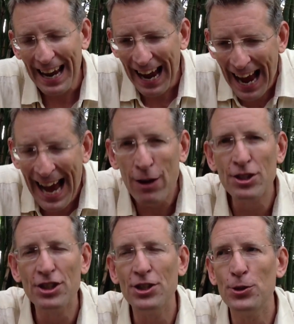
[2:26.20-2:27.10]
how
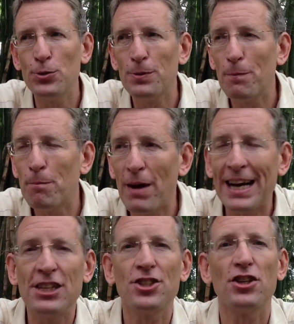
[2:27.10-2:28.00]
do you
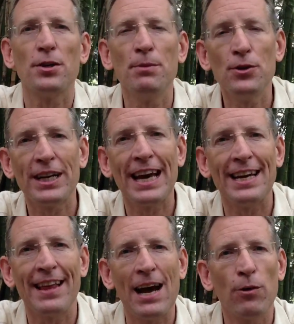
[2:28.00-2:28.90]
manage to
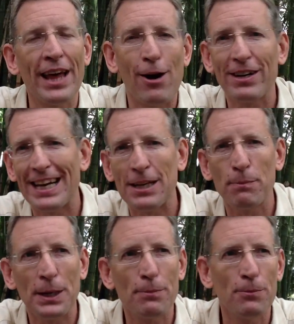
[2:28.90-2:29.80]
communicate that without
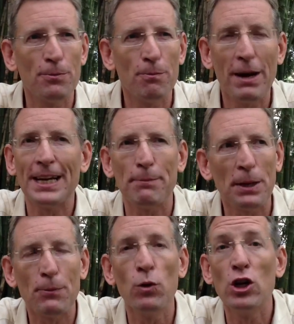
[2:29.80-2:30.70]
making
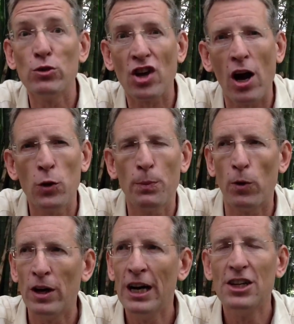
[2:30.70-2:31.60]
people lose hope
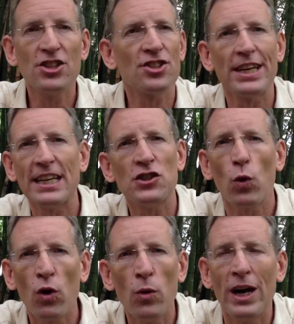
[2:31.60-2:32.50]
or just think it's
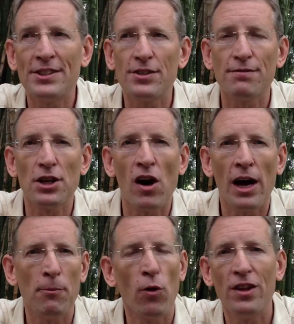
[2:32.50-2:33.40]
all a waste of
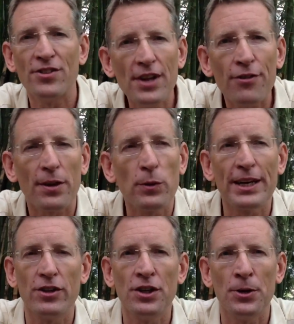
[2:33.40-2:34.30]
time or there's nothing we
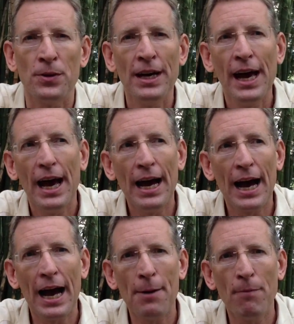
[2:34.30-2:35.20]
can do?
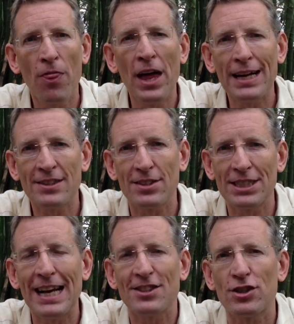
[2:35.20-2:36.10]

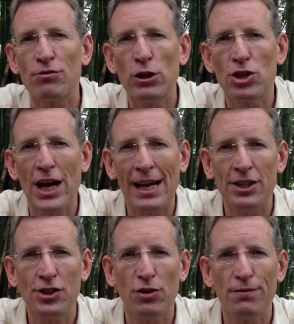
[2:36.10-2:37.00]
That's the real
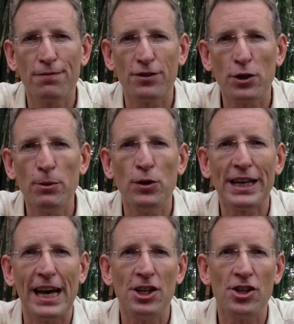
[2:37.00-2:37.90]
challenge of
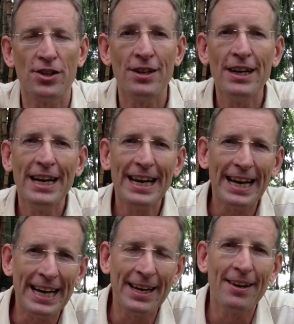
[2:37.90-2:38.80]
communication
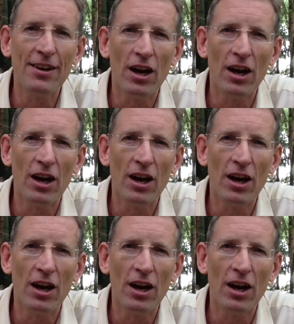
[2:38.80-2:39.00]
in